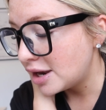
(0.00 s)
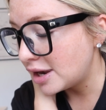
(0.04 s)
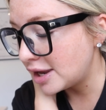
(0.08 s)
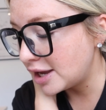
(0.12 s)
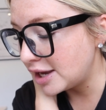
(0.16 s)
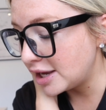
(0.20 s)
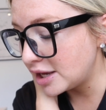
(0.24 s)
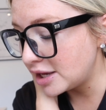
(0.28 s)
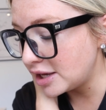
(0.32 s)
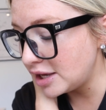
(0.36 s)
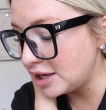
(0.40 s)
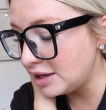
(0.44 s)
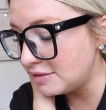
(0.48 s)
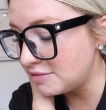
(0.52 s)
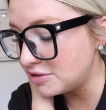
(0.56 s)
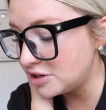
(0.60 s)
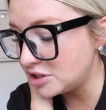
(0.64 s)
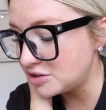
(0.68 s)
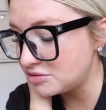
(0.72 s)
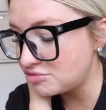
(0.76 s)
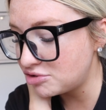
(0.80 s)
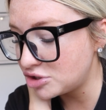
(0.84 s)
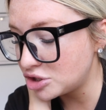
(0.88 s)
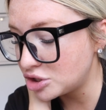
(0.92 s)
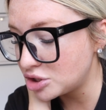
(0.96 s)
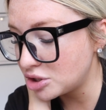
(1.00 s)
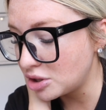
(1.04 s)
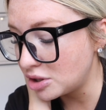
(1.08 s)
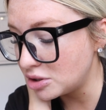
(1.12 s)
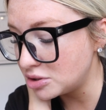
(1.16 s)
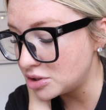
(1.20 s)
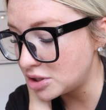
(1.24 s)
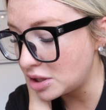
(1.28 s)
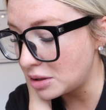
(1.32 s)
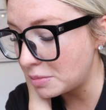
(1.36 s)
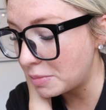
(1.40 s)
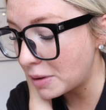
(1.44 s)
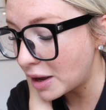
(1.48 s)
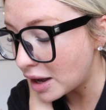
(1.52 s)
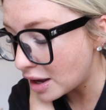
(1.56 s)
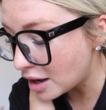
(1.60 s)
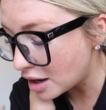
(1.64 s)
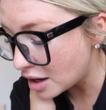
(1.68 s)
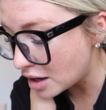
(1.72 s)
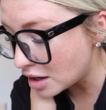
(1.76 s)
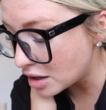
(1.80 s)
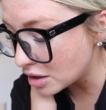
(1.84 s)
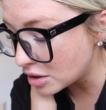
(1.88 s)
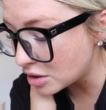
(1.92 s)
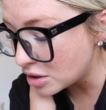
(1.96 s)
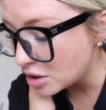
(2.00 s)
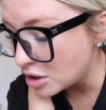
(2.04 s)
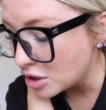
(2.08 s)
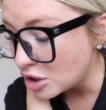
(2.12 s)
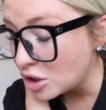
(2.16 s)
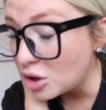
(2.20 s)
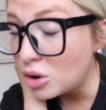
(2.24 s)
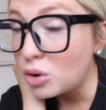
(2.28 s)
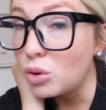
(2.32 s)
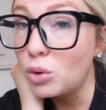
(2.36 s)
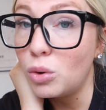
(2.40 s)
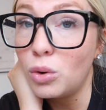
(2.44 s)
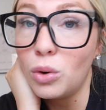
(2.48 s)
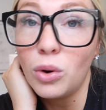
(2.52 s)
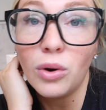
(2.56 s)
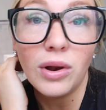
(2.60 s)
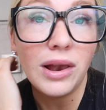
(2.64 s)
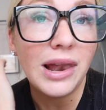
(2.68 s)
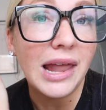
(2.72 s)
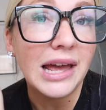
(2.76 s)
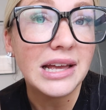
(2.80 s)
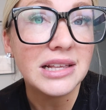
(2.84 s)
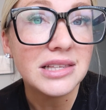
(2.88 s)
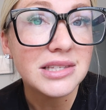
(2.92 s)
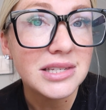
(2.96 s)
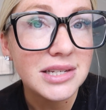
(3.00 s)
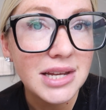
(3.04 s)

Like even if it's just going to the park or like